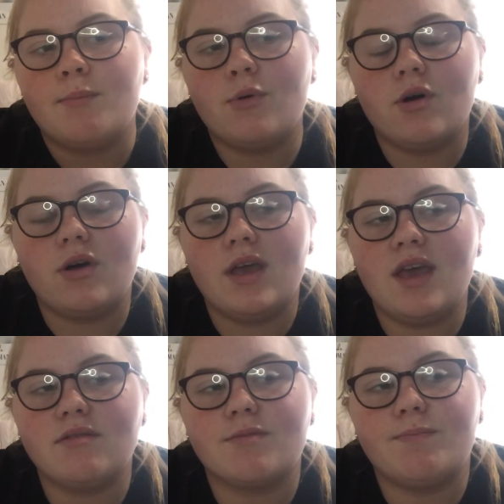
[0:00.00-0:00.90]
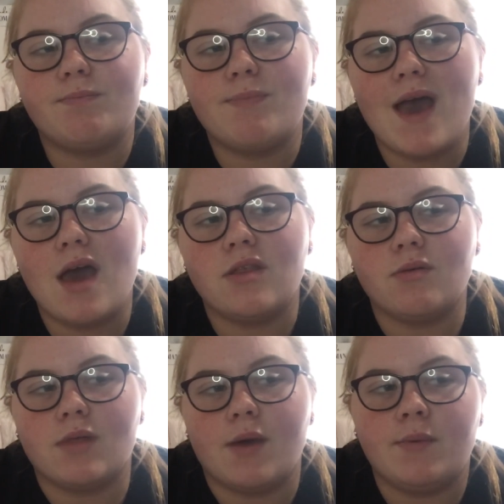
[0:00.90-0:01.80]
But it was better
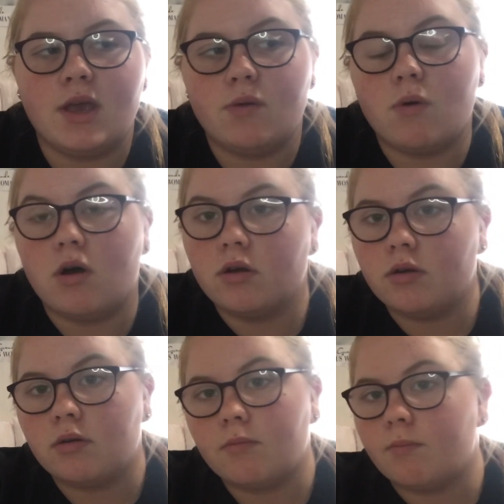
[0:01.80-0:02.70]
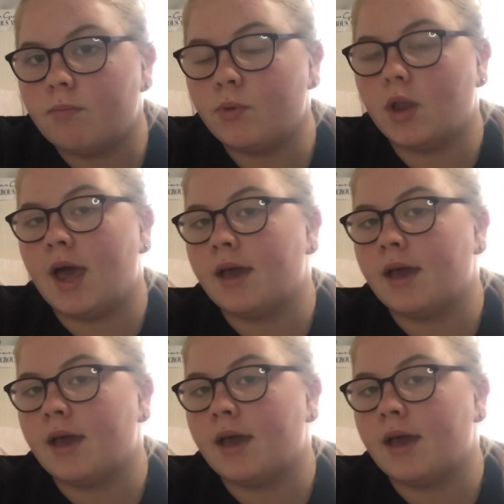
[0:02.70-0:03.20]
than week 1. But